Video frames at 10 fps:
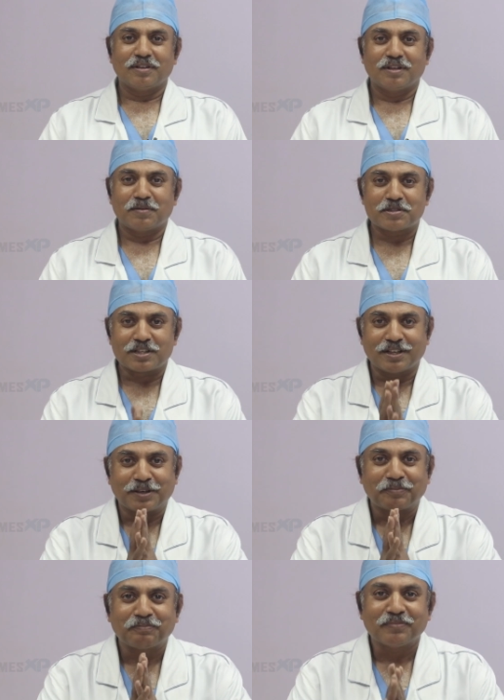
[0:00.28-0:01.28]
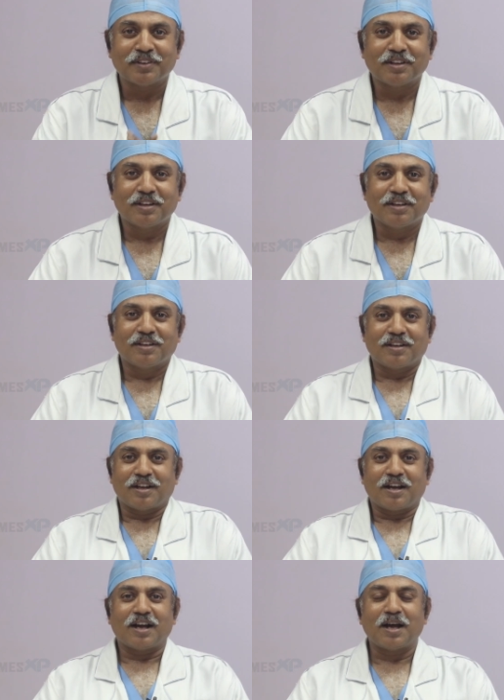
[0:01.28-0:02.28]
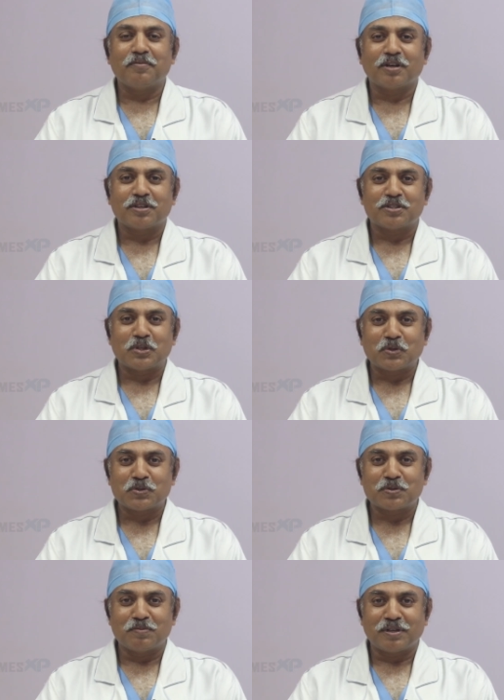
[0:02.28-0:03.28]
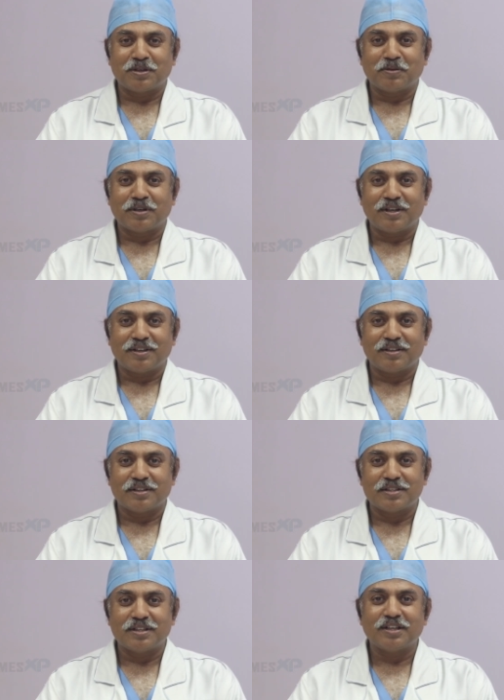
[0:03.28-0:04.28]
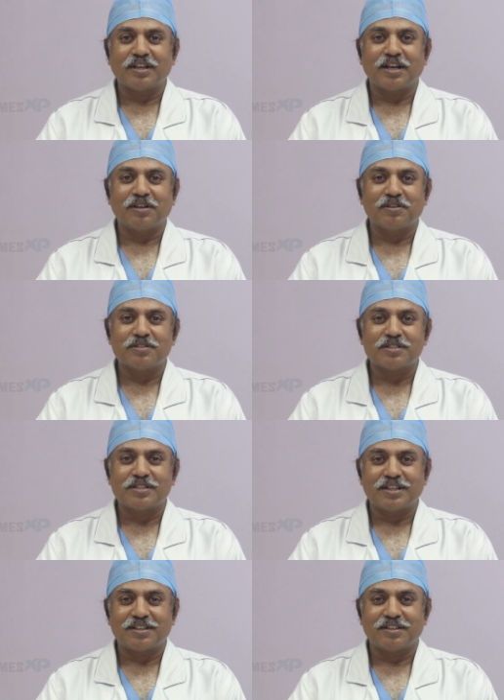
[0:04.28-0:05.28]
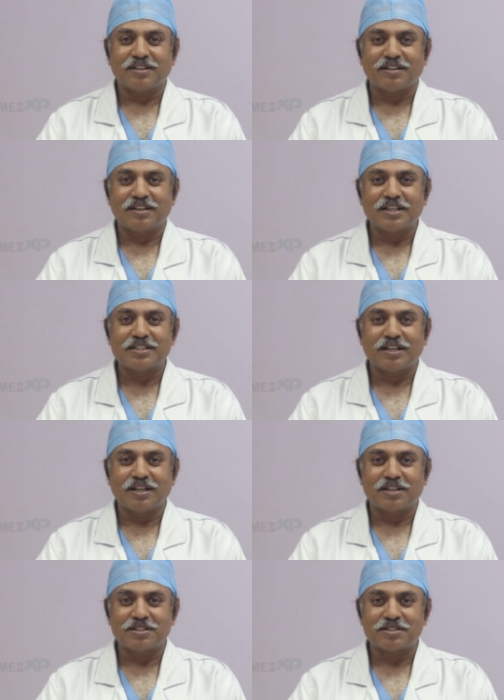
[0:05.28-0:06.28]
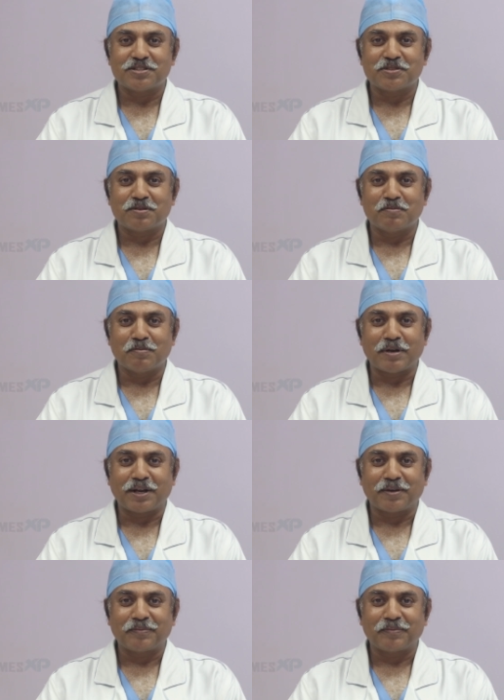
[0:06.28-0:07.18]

Namaskar. I am Dr. Santosh Kumar Dora, a senior cardiologist at uh, Asian Heart Institute, Mumbai.